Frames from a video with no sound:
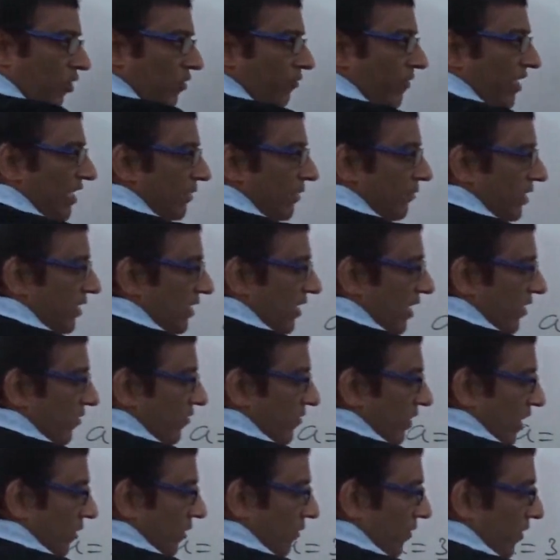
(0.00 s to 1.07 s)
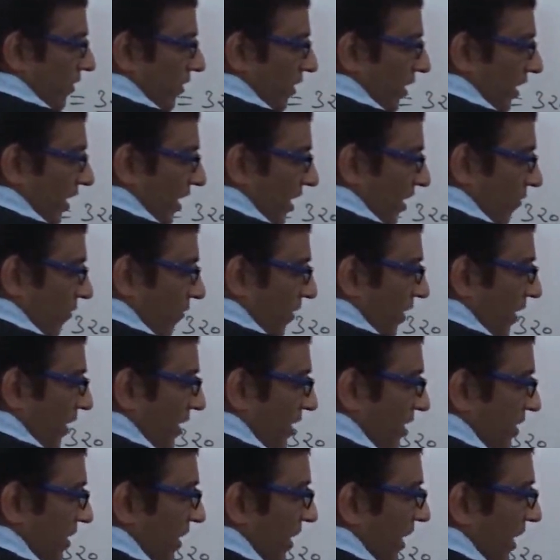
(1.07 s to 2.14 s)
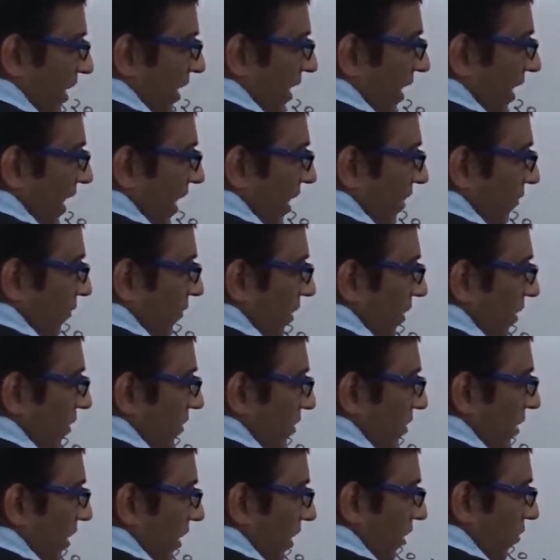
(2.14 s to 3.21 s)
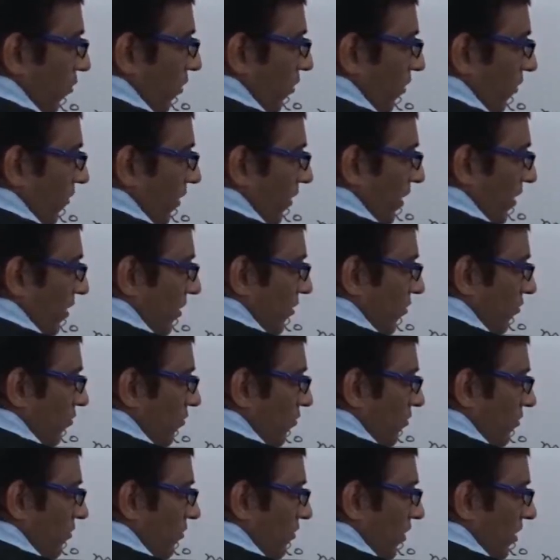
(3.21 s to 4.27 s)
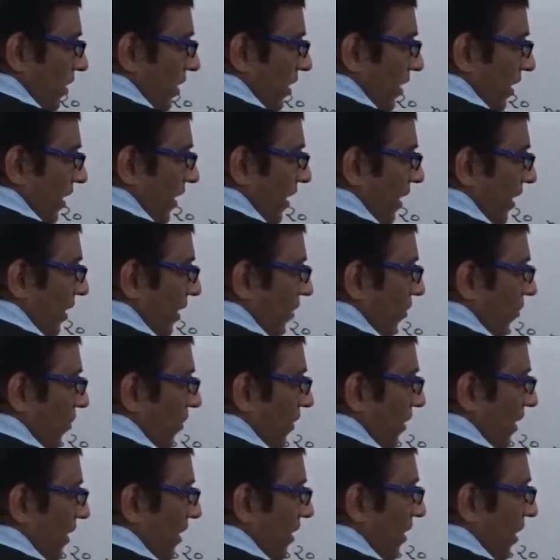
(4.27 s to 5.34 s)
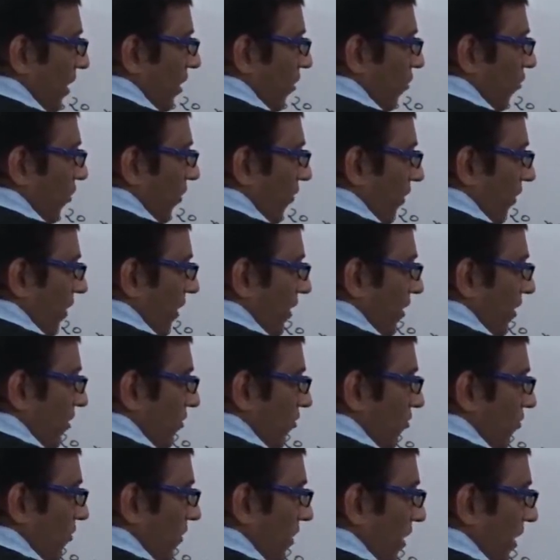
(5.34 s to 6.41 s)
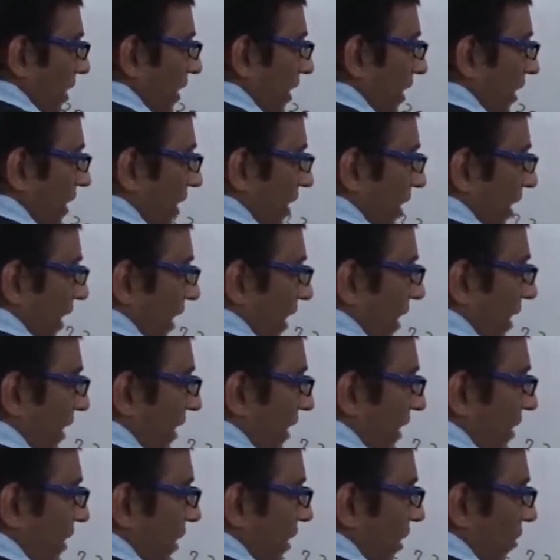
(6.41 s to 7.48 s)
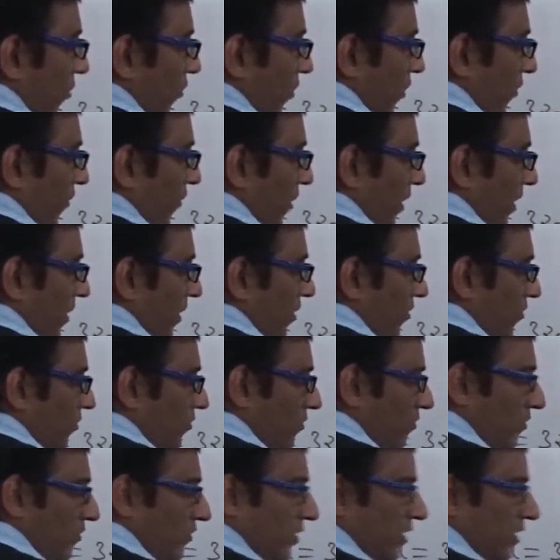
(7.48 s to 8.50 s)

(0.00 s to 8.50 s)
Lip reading: measurements are same. AB is A and BC is also equivalent to A. CD is also equivalent to A and D is also equivalent to